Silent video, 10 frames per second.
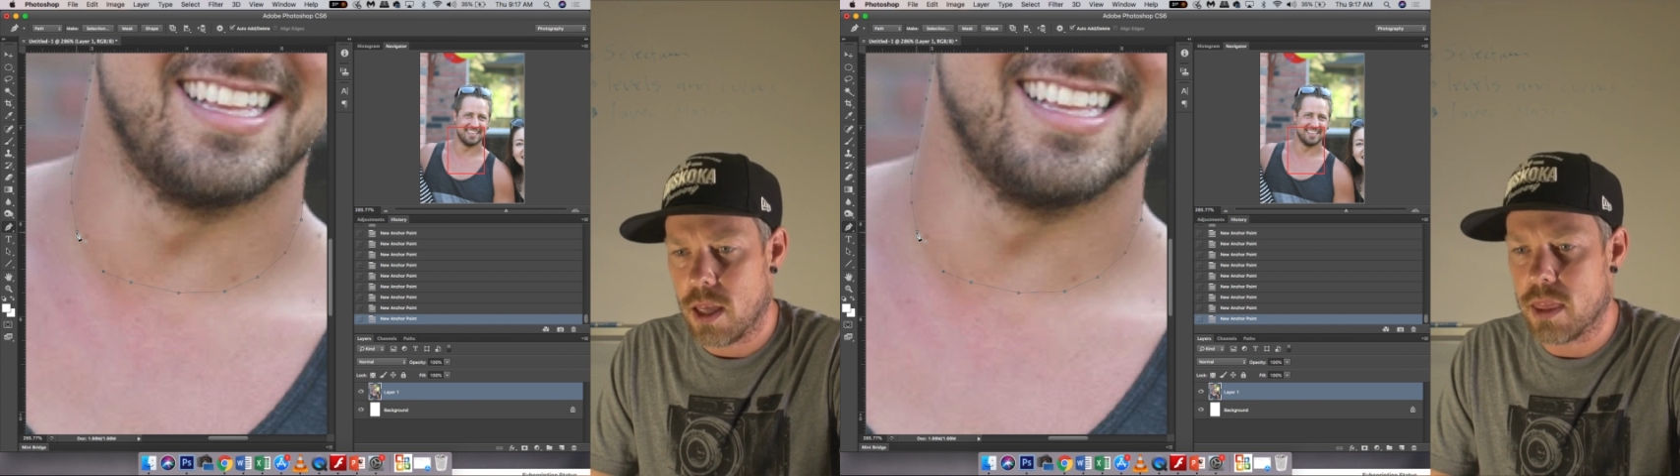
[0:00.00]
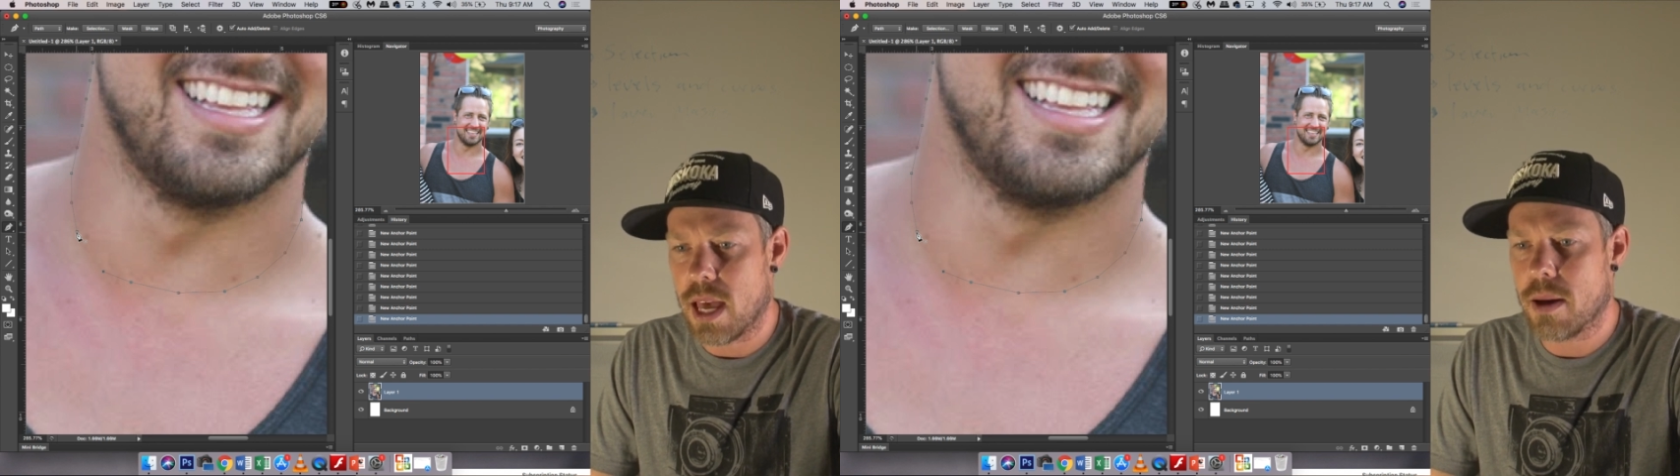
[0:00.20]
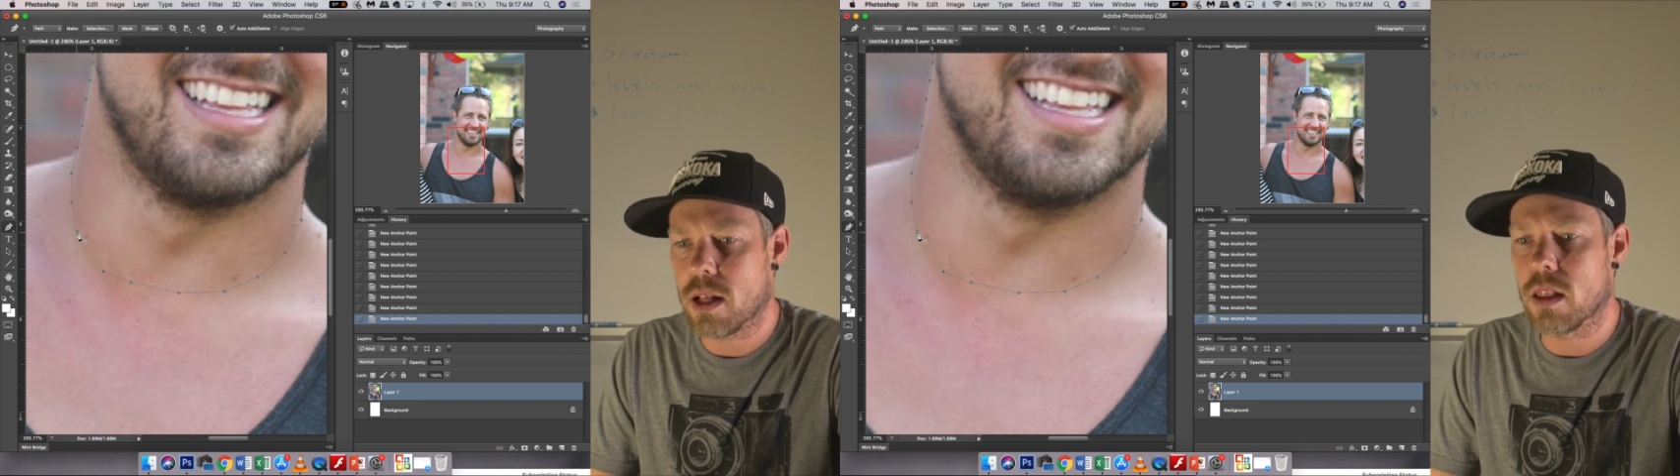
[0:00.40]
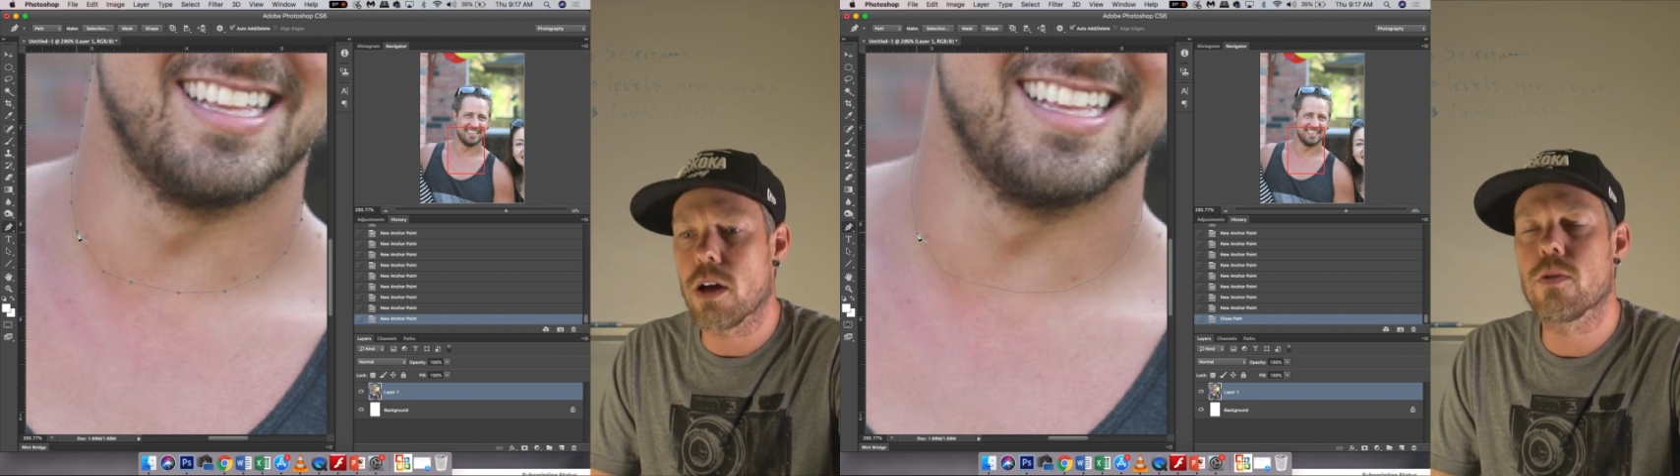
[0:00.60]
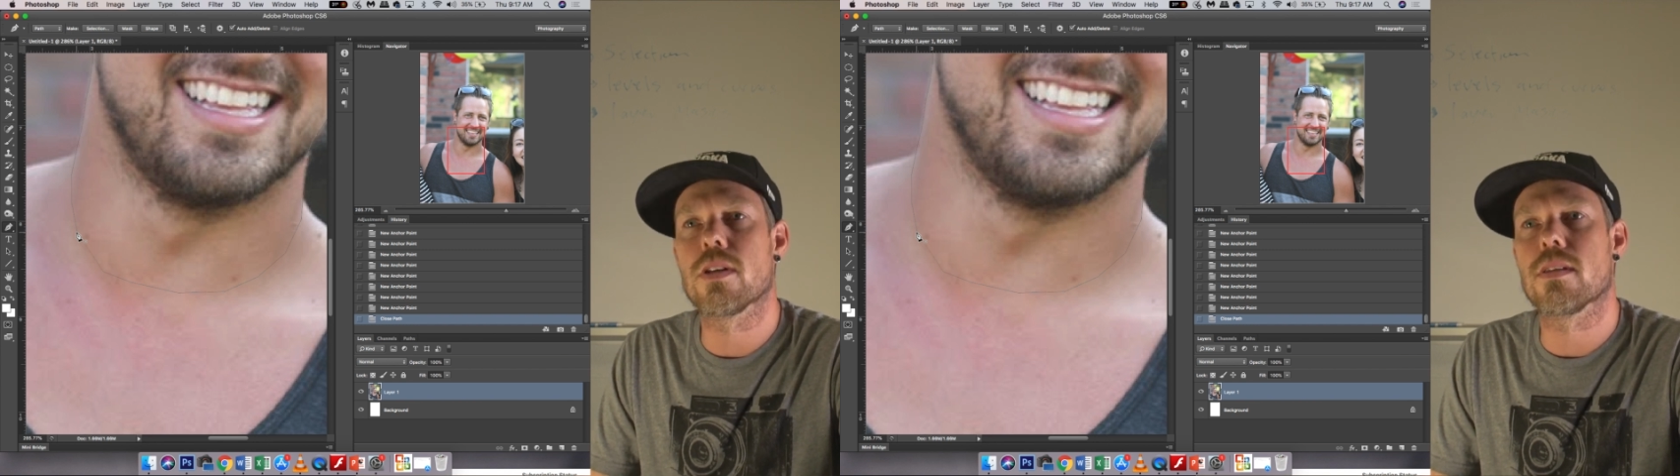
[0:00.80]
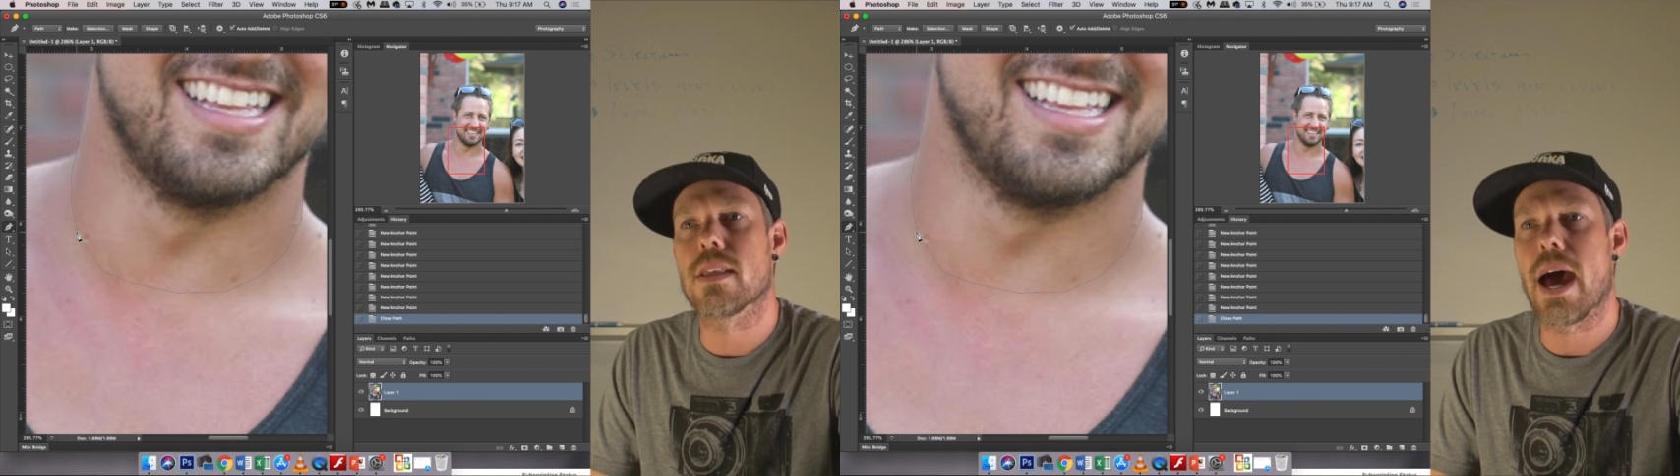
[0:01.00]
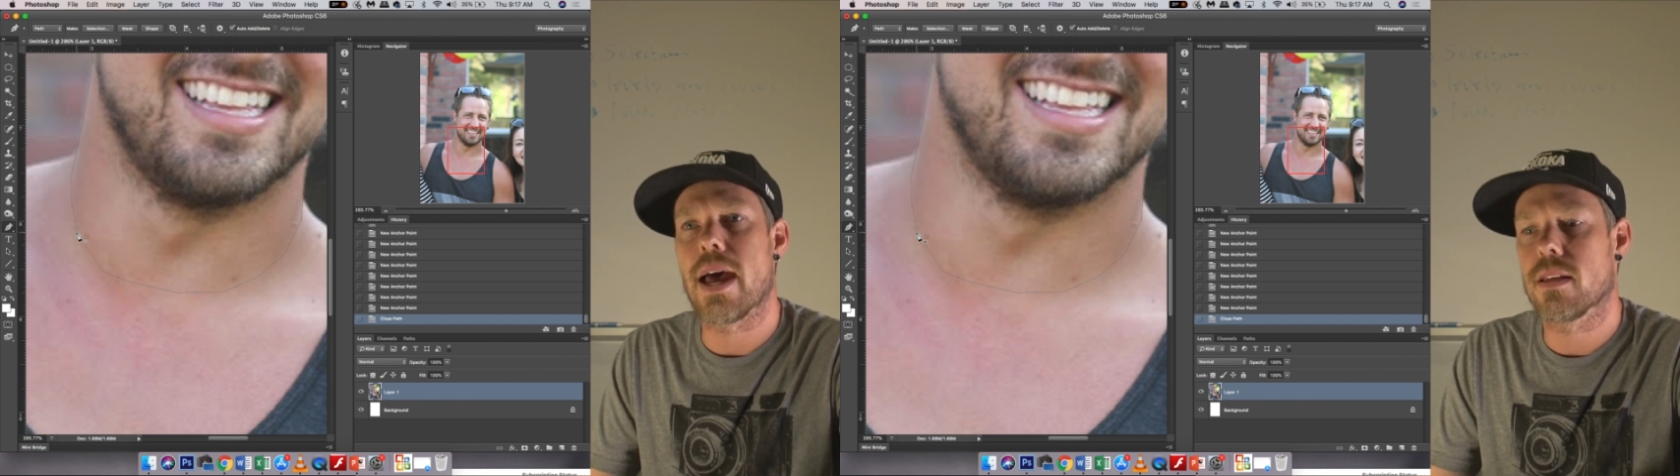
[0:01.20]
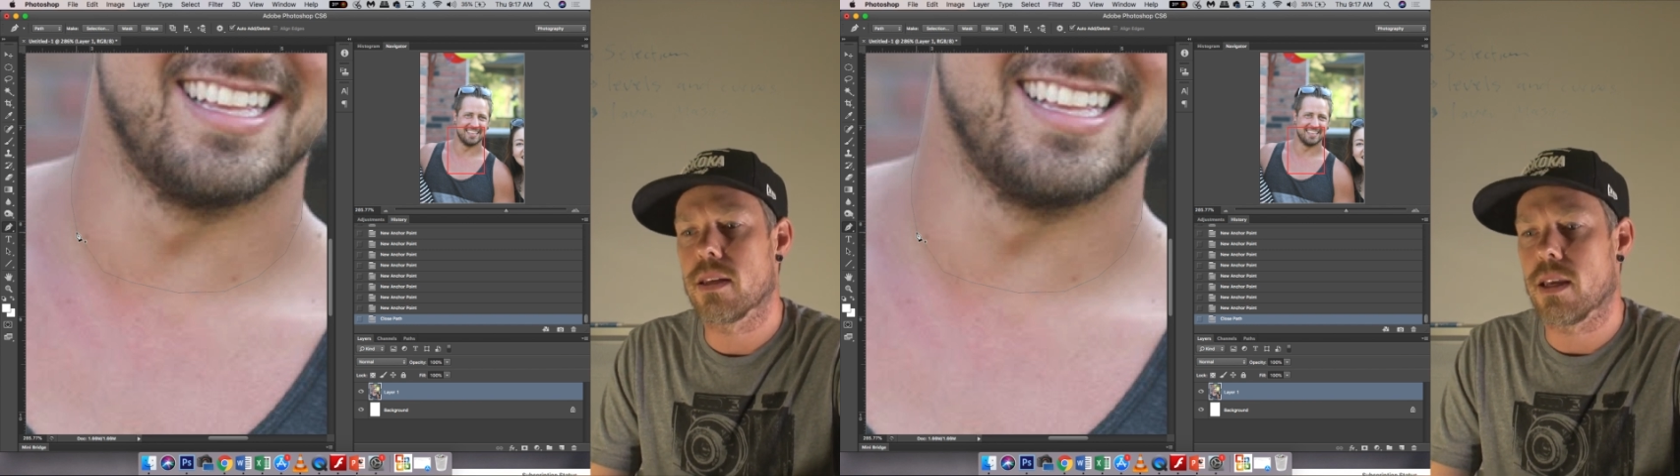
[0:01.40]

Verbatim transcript: That closes that.